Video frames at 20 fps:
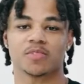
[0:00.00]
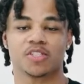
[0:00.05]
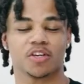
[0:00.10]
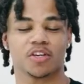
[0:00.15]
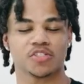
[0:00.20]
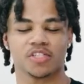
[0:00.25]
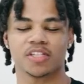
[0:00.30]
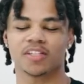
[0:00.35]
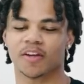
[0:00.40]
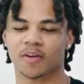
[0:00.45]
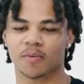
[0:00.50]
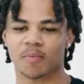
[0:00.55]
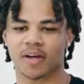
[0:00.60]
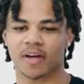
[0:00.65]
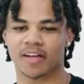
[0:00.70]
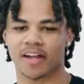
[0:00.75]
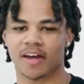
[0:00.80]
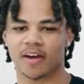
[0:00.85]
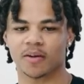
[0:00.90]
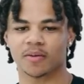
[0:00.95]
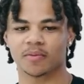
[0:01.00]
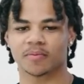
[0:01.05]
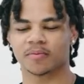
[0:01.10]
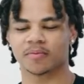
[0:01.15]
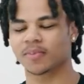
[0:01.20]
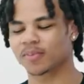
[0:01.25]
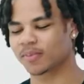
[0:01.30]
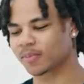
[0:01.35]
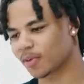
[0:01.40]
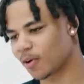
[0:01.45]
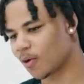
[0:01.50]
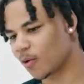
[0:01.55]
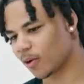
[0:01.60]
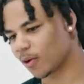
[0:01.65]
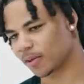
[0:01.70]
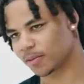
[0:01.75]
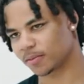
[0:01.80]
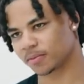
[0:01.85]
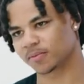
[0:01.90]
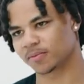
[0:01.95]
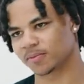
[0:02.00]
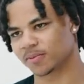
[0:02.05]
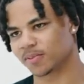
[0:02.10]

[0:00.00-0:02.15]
sure she learned by now. Go on.